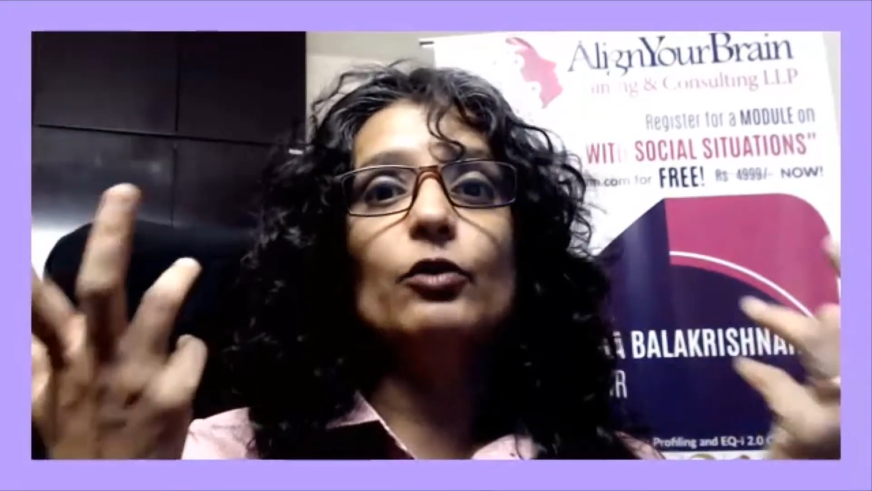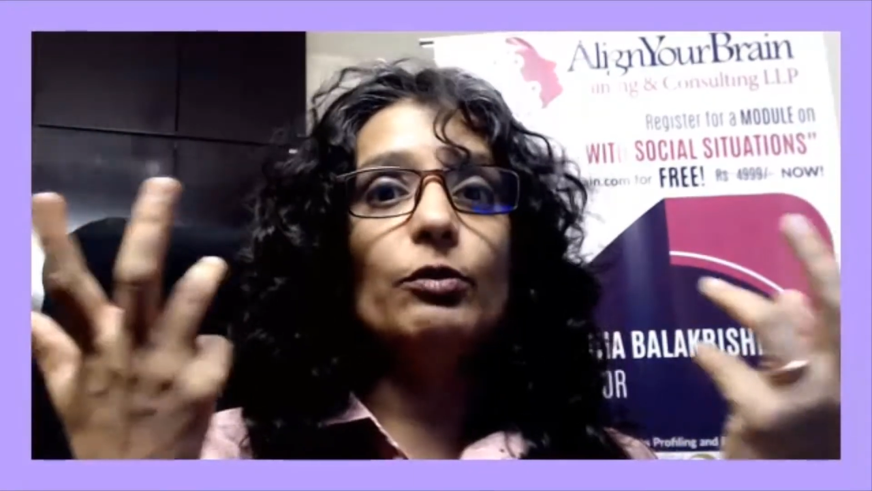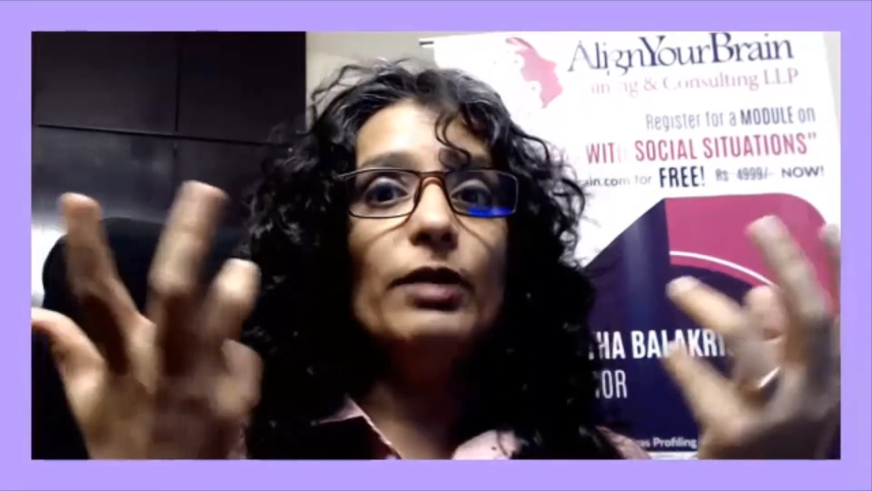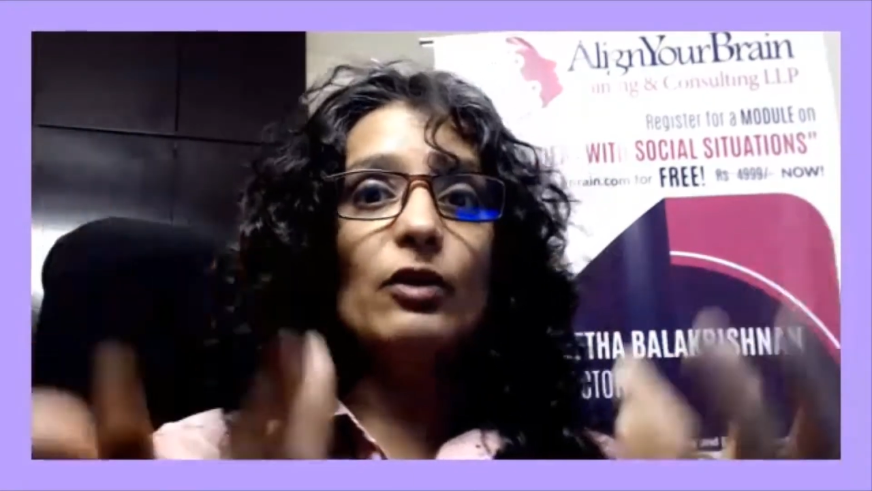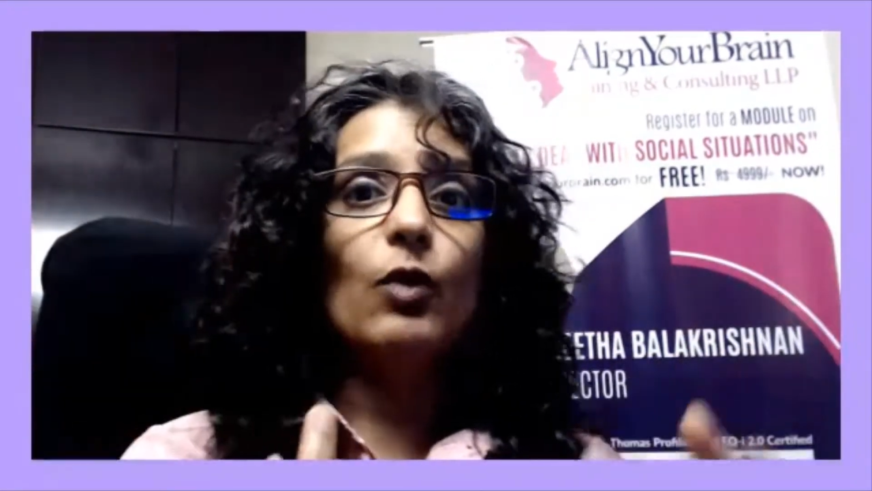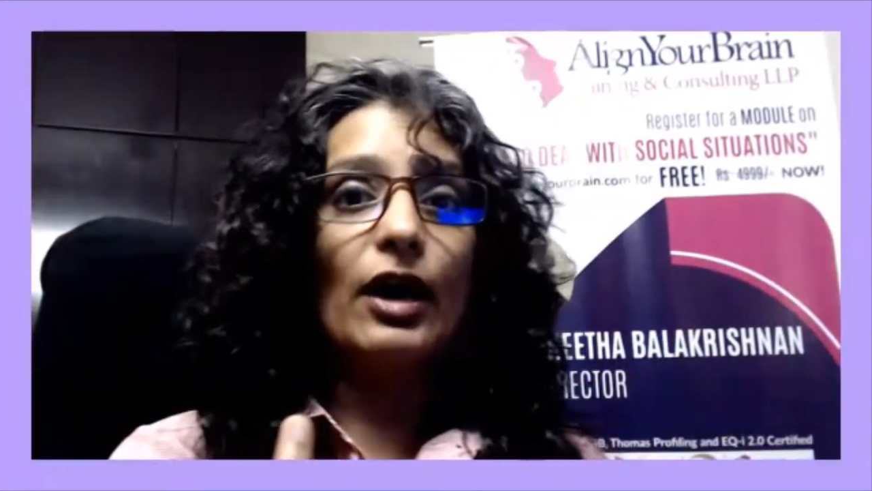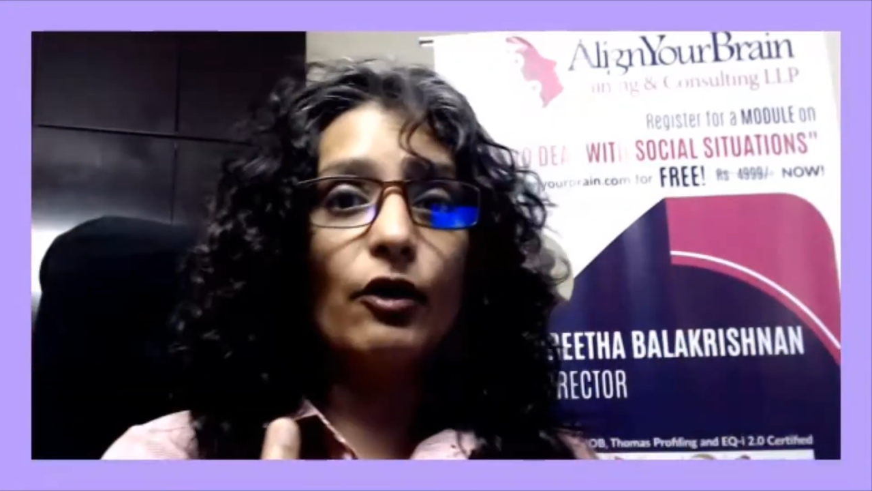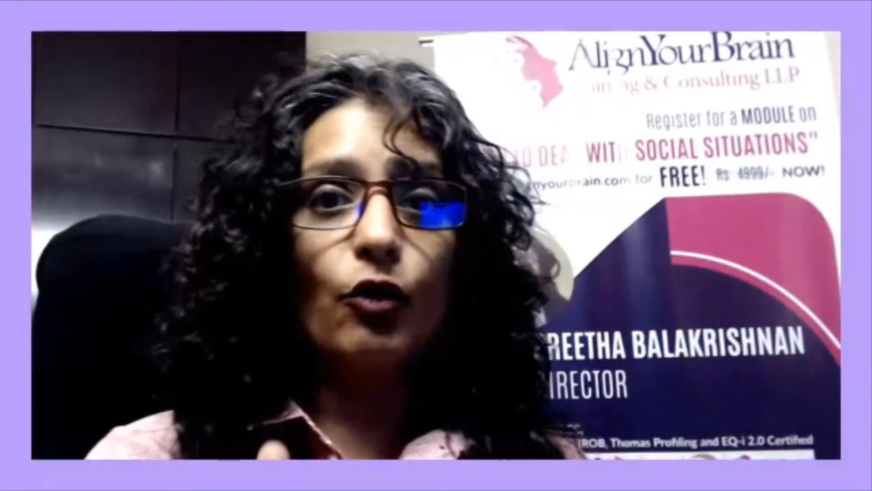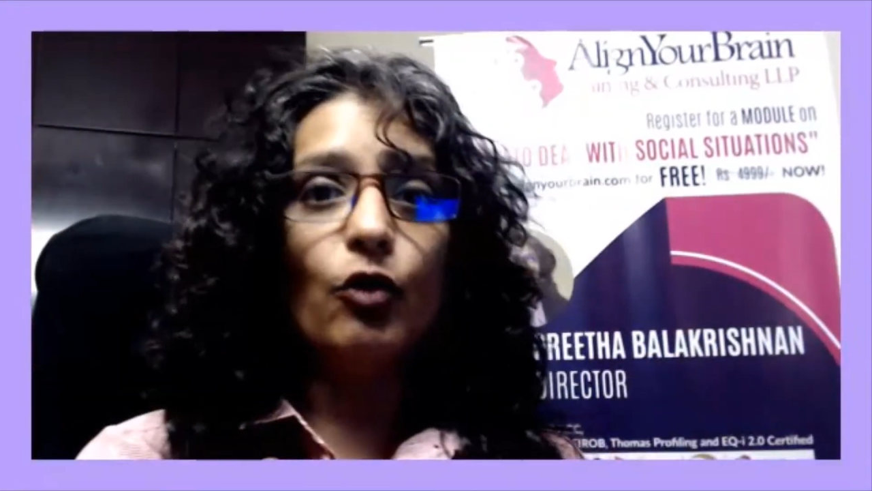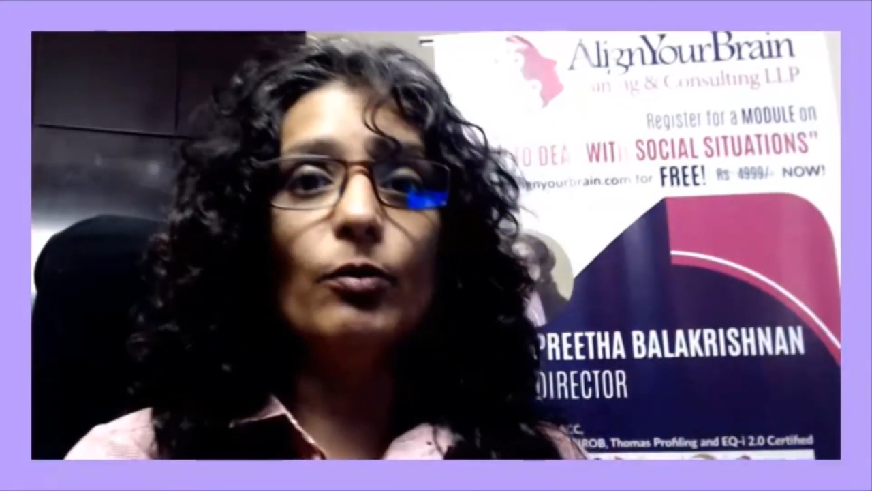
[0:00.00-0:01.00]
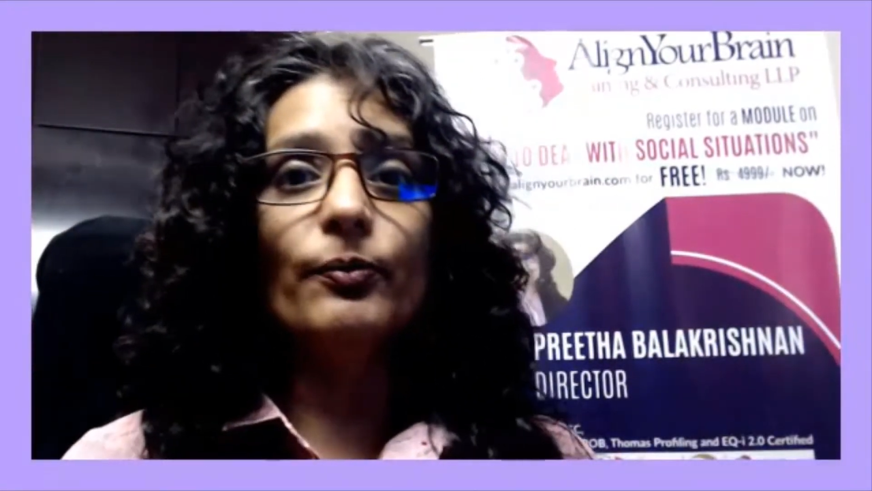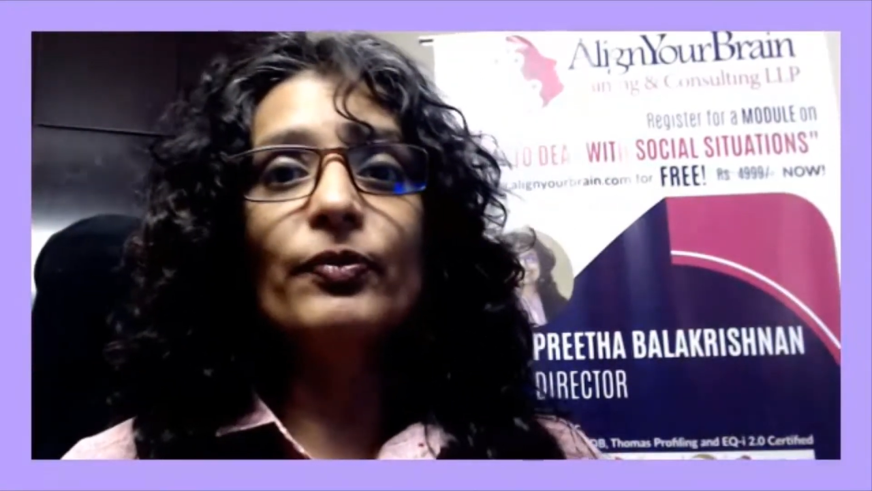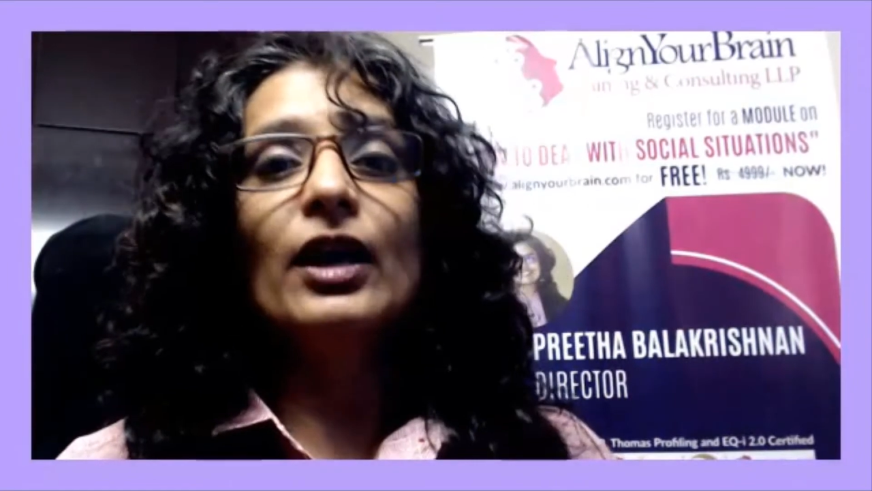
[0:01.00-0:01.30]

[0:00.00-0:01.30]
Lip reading: would be in one room.